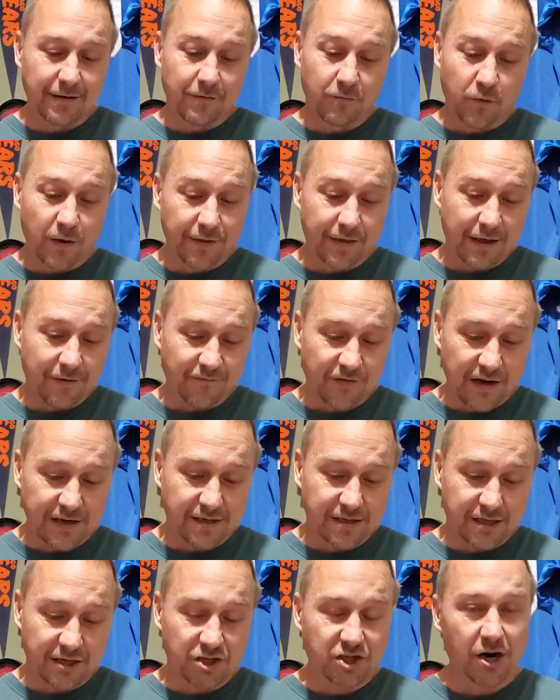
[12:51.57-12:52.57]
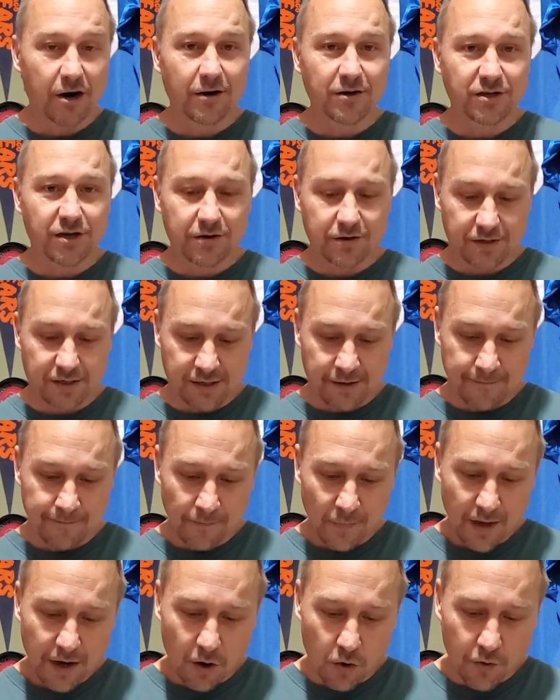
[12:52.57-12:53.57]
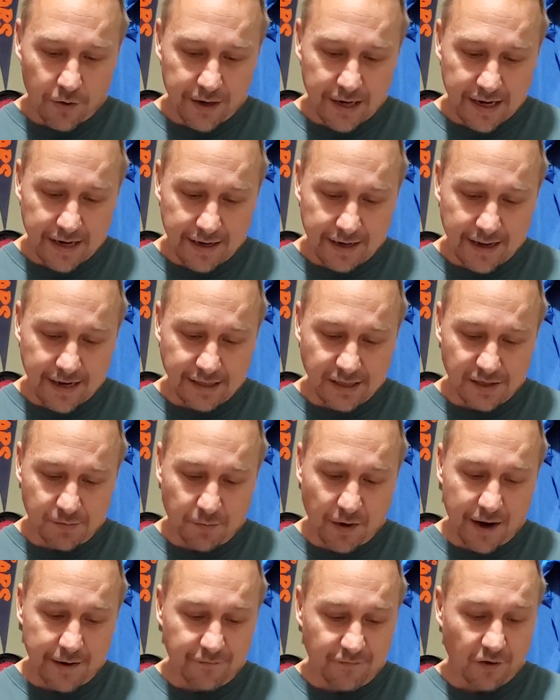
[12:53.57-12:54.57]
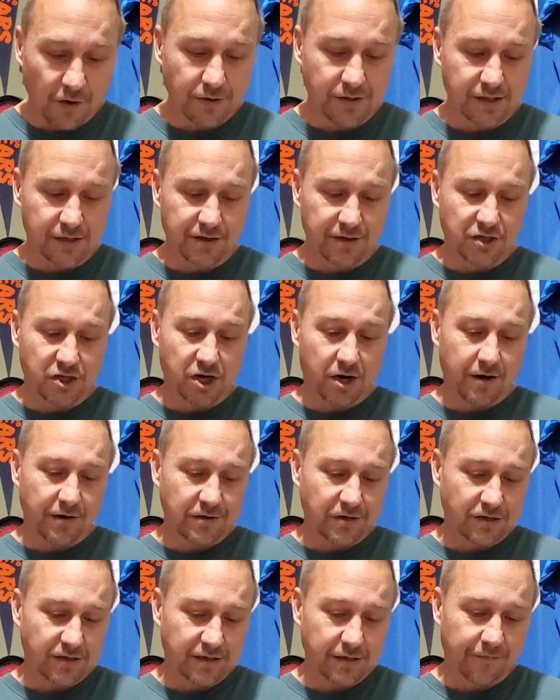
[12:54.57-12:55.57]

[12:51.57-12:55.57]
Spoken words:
when they face the Chargers. 0-8 against spread versus the Chargers.